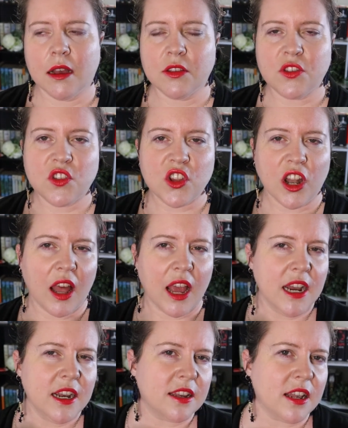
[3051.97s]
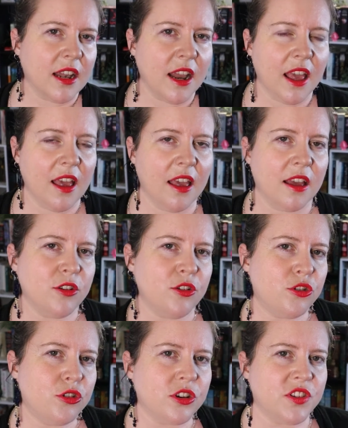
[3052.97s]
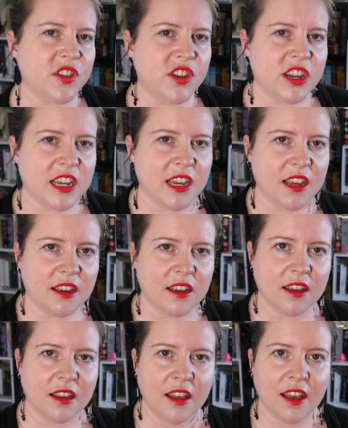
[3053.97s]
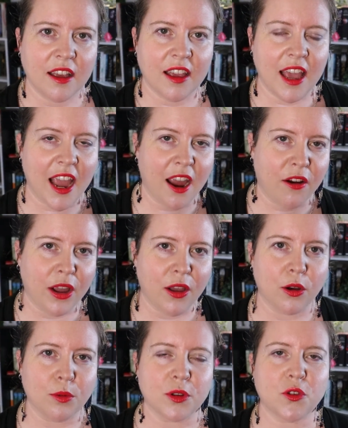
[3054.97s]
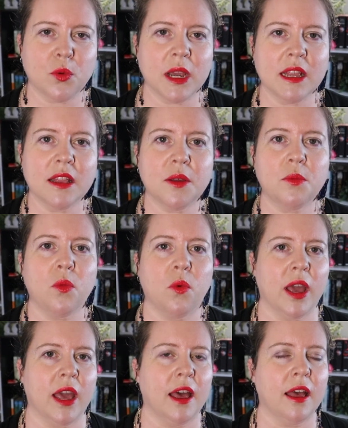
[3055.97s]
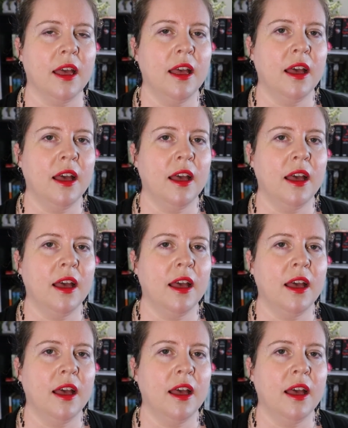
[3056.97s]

slightly interesting carry-on between them, where